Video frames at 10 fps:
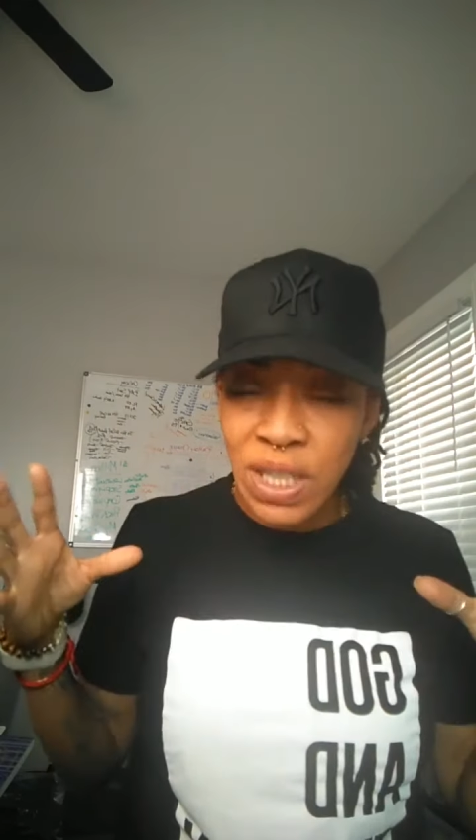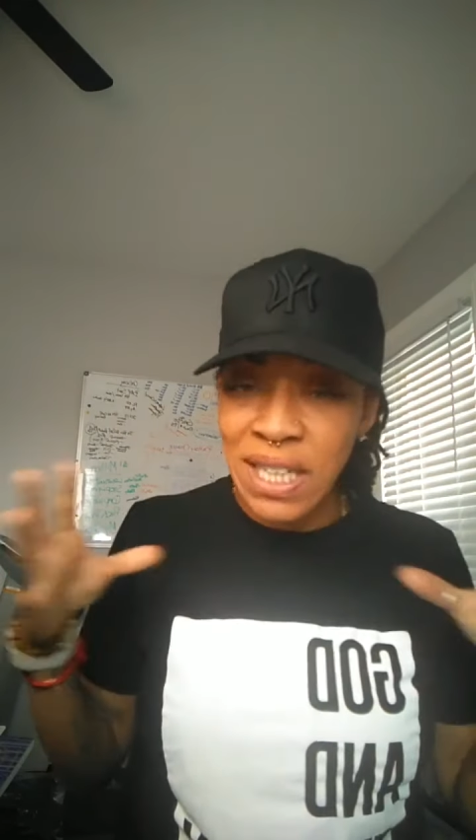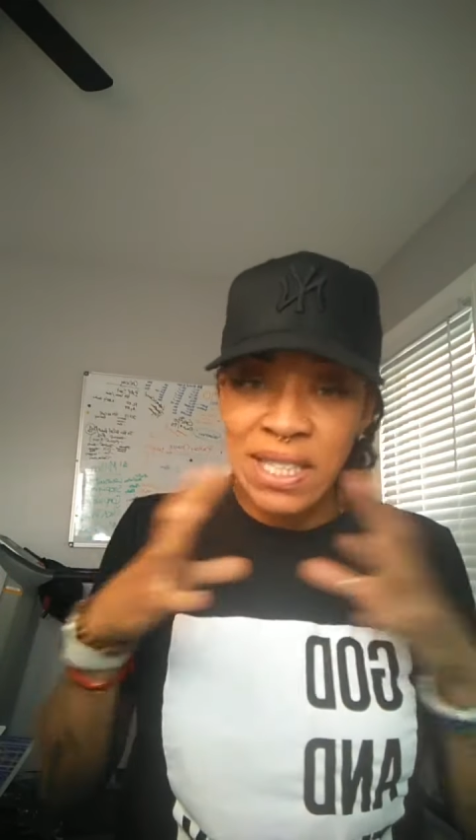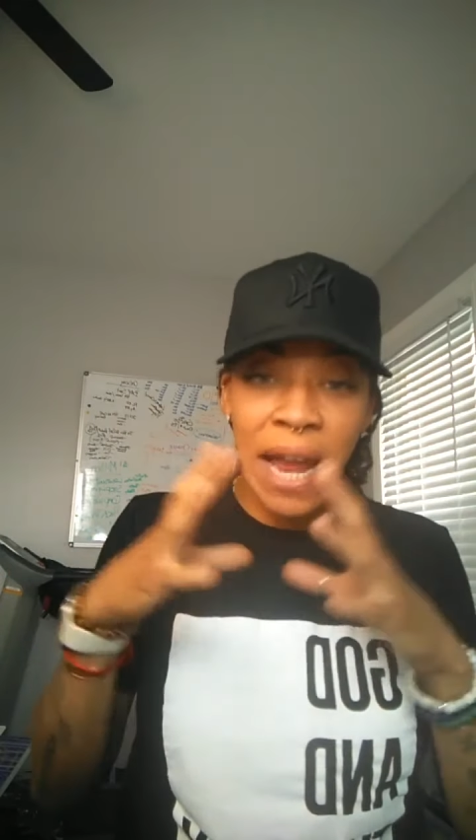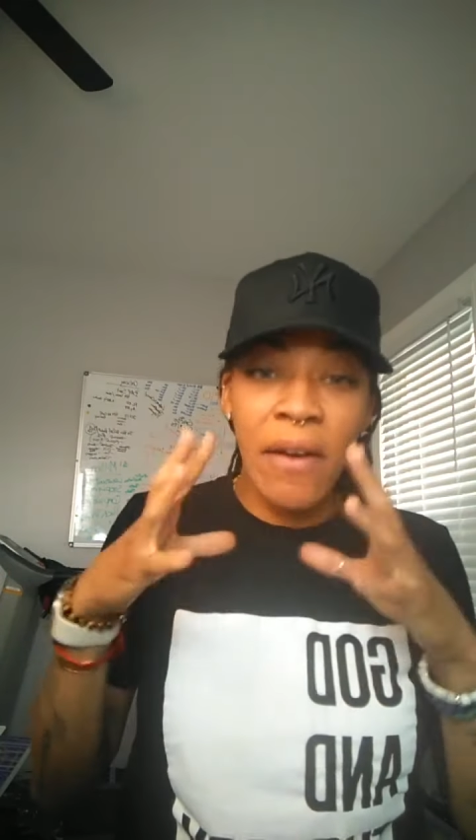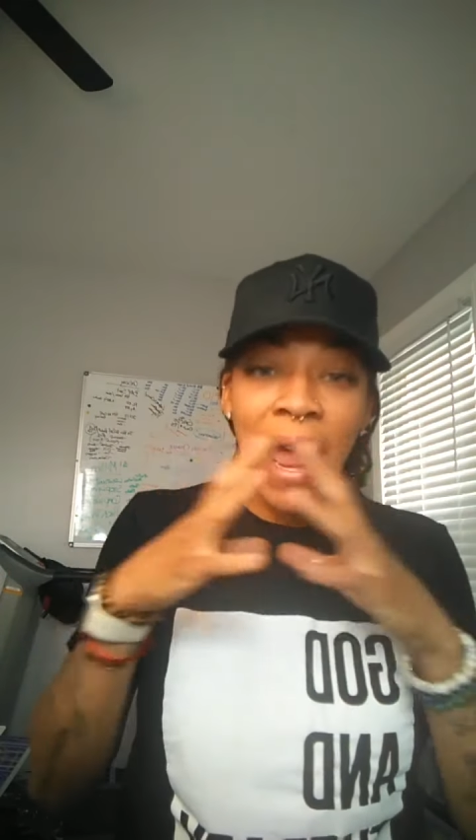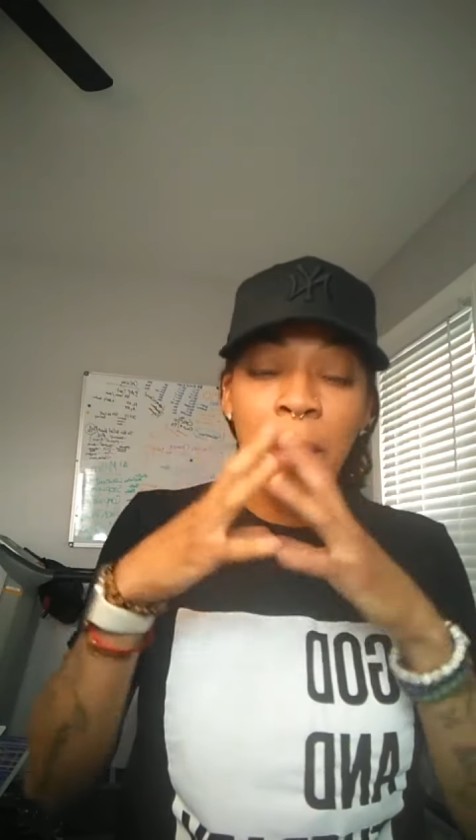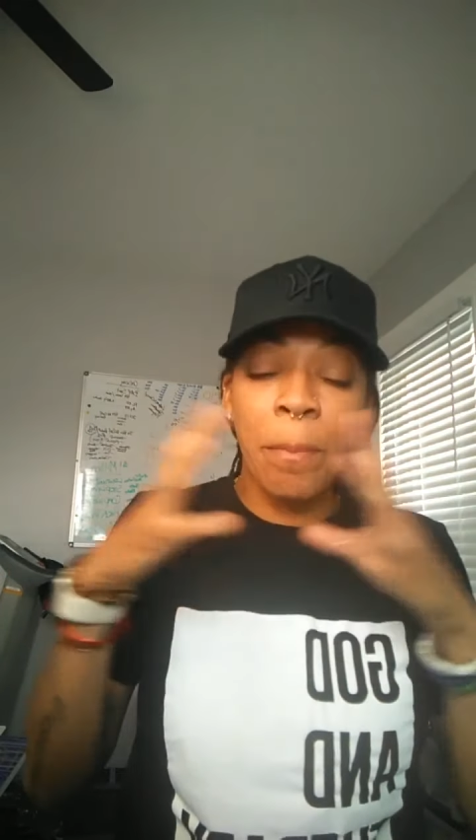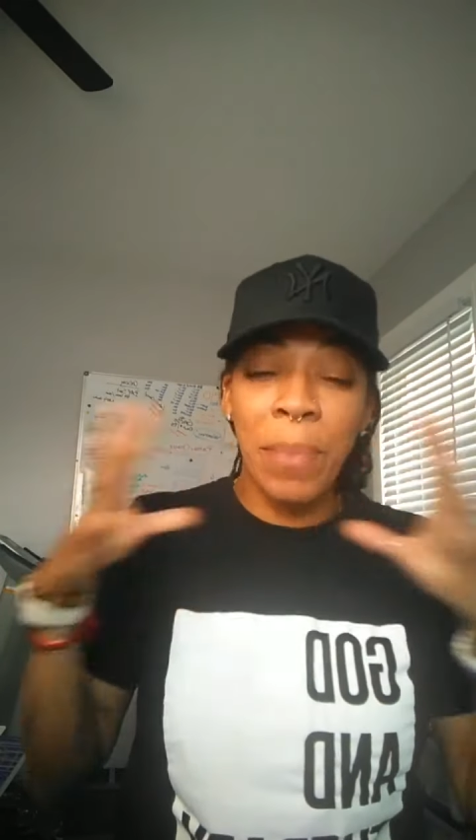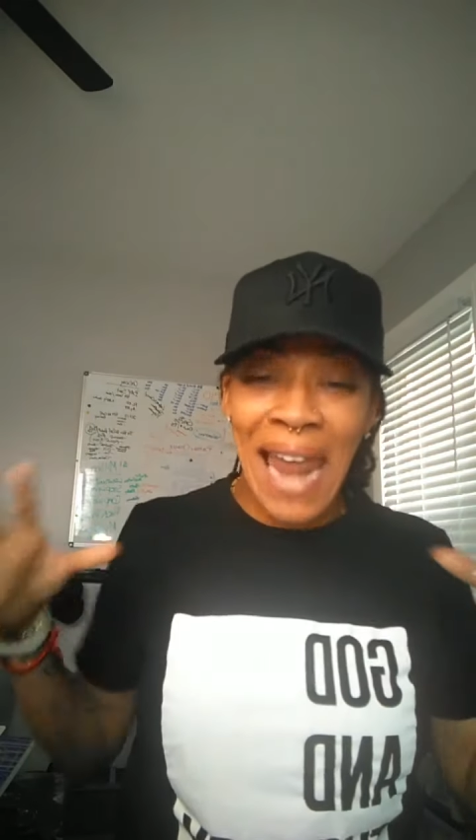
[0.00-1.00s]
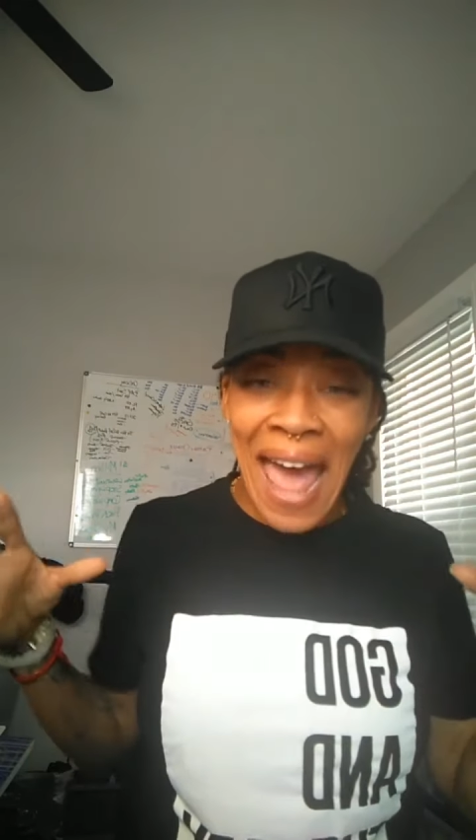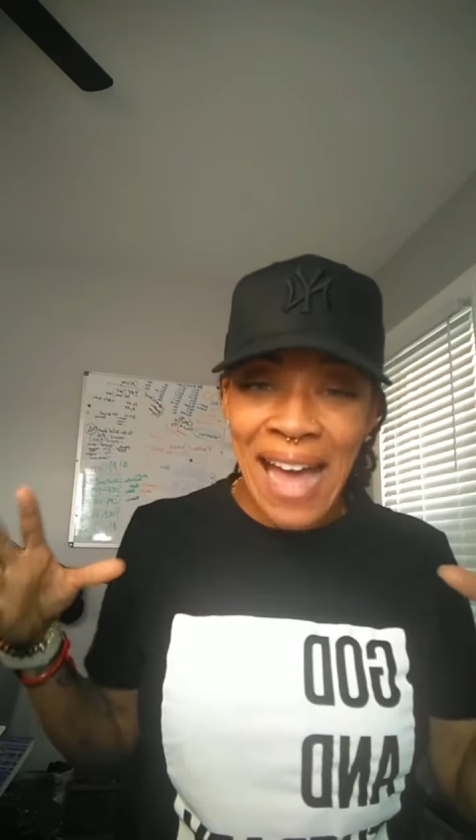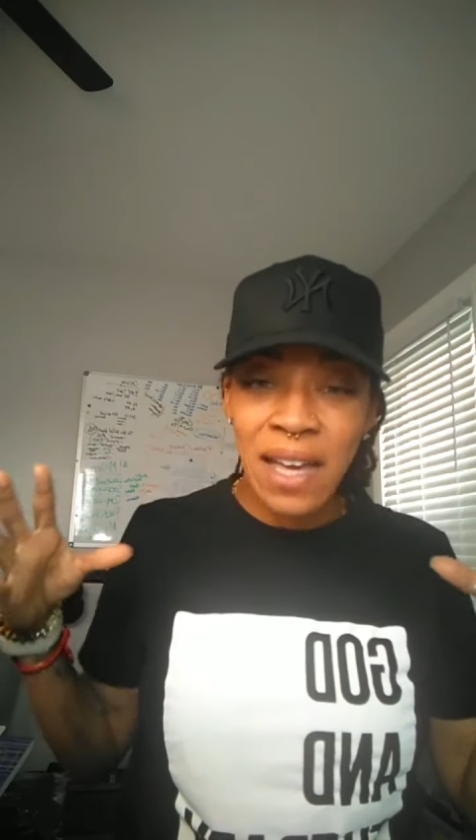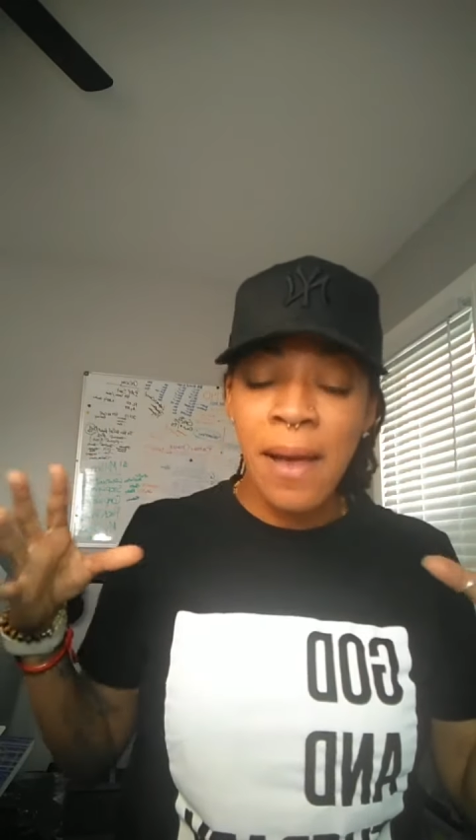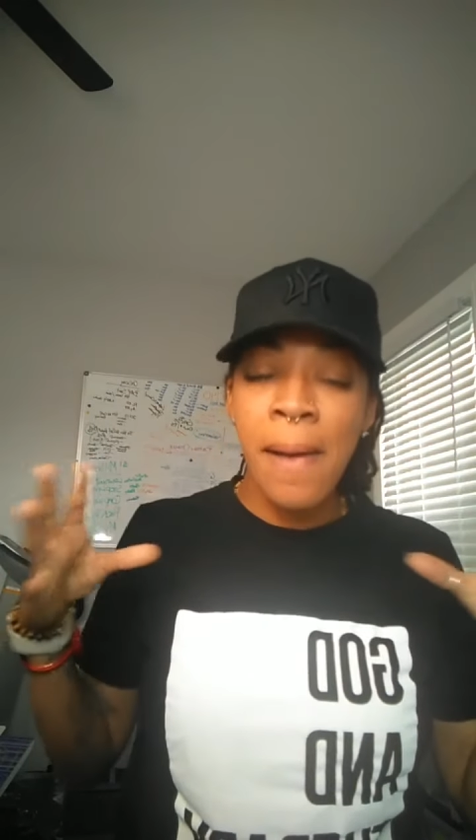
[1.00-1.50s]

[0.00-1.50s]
Is there a black